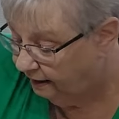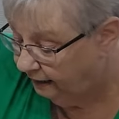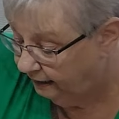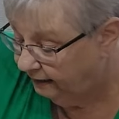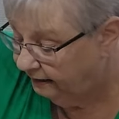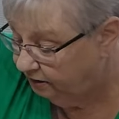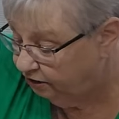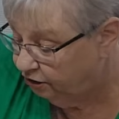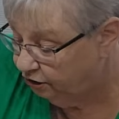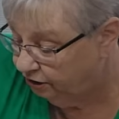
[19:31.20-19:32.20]
It
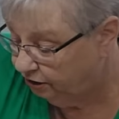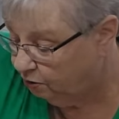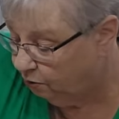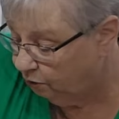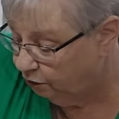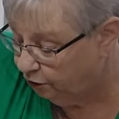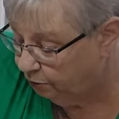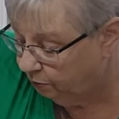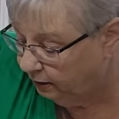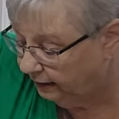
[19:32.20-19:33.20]
is just gorgeous.
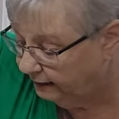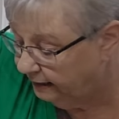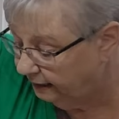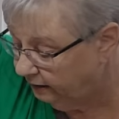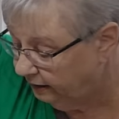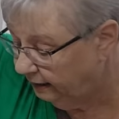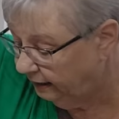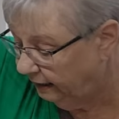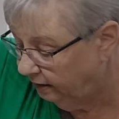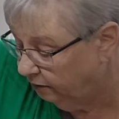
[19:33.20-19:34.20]
You want to get down in
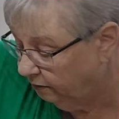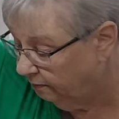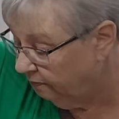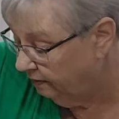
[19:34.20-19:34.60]
here